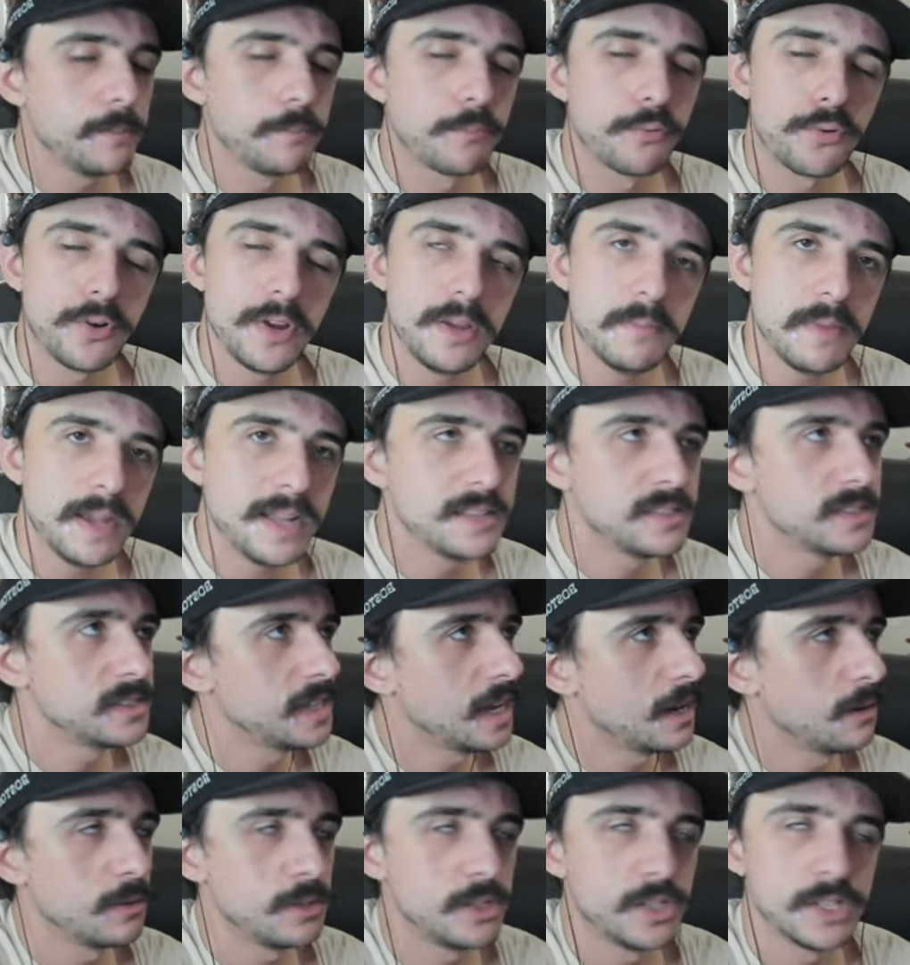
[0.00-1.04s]
pre-made
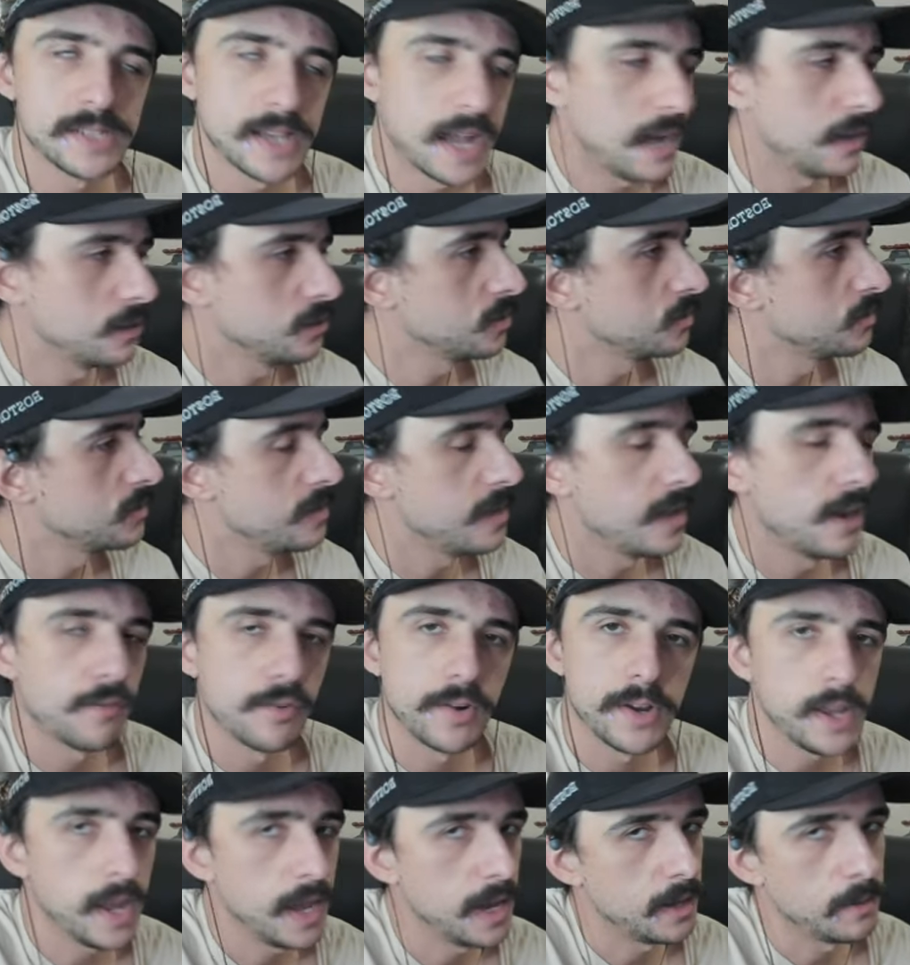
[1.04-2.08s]
sandwiches, I'll just never
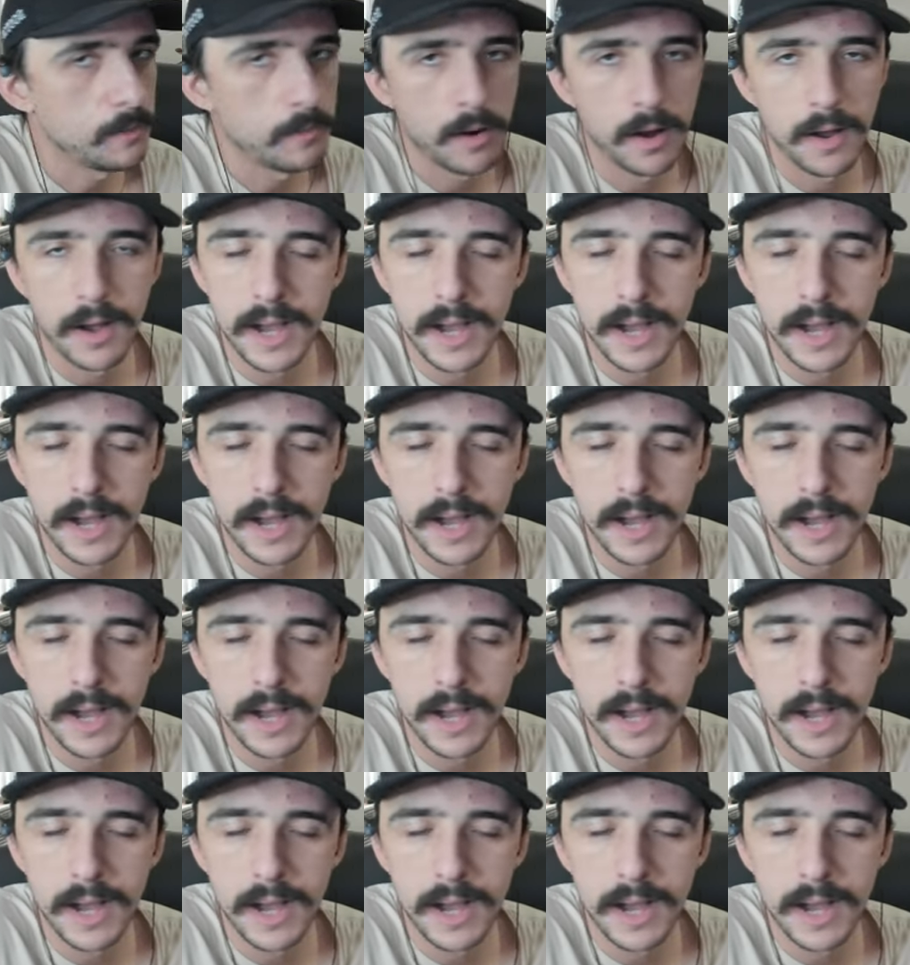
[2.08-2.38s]
get it, bro.